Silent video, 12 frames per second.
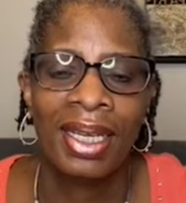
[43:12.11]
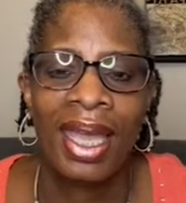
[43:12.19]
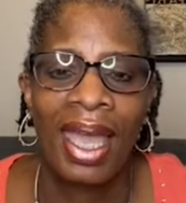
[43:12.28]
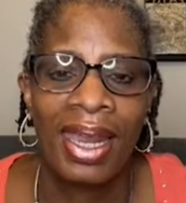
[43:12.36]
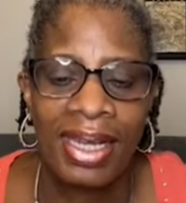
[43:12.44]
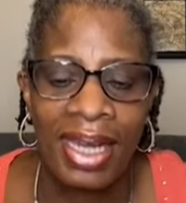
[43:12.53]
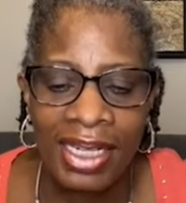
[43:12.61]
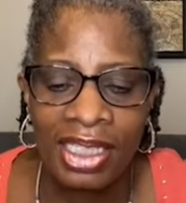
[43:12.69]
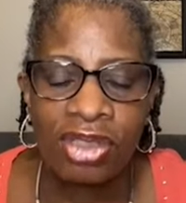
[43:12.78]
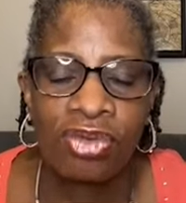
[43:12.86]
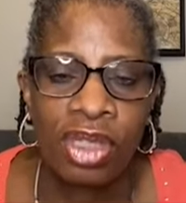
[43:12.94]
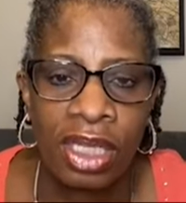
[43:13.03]
And that
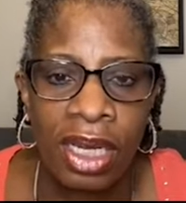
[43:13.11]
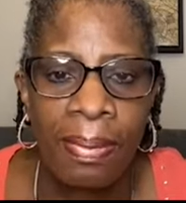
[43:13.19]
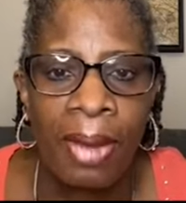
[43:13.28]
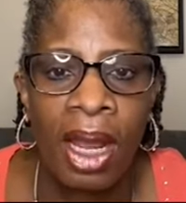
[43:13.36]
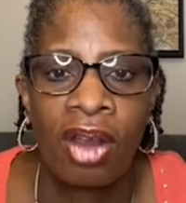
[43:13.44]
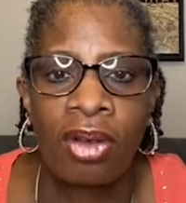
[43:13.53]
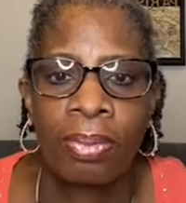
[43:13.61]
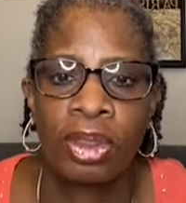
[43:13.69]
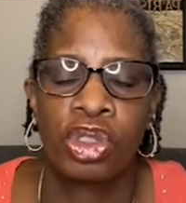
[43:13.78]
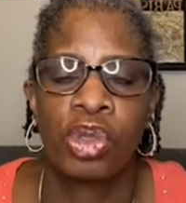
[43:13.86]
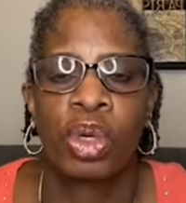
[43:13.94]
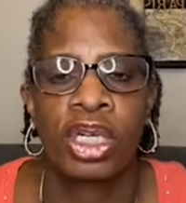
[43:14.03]
is really admirable.
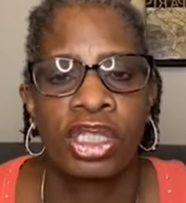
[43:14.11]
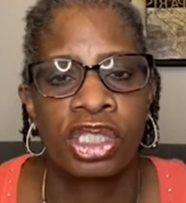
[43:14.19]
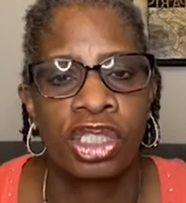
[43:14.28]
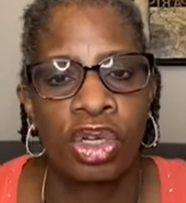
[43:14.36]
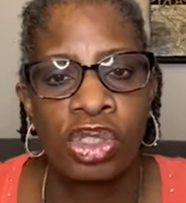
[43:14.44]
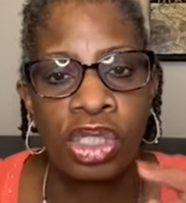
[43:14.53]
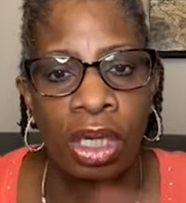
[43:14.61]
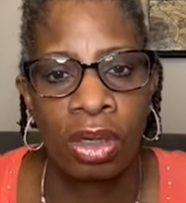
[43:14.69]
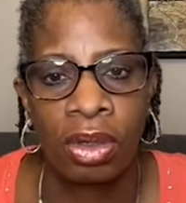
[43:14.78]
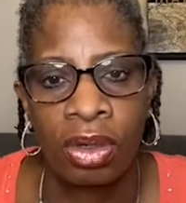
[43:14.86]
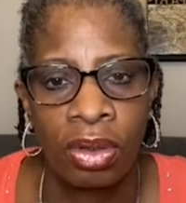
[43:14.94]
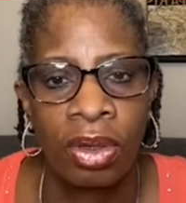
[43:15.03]
You want to search
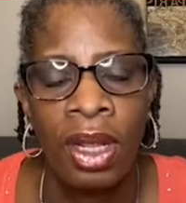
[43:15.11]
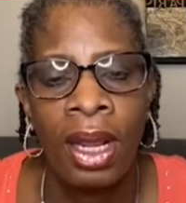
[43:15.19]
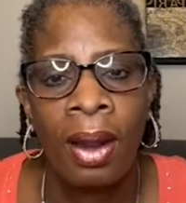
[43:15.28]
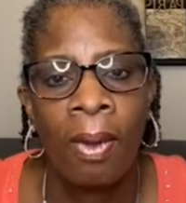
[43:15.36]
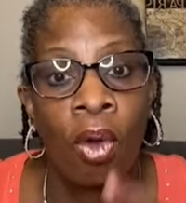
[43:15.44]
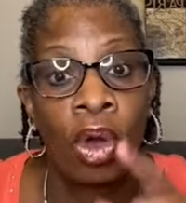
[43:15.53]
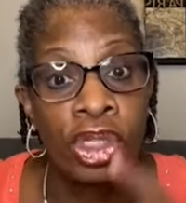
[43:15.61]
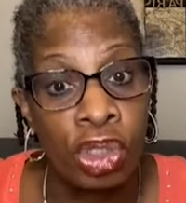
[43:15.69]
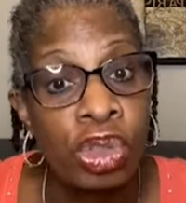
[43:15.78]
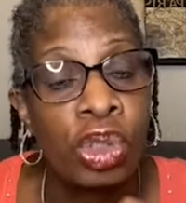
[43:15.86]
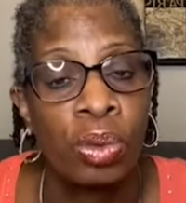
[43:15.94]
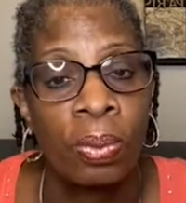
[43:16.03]
her on
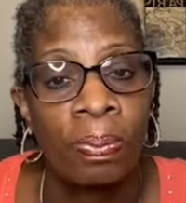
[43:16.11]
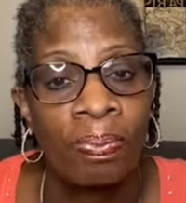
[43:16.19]
YouTube.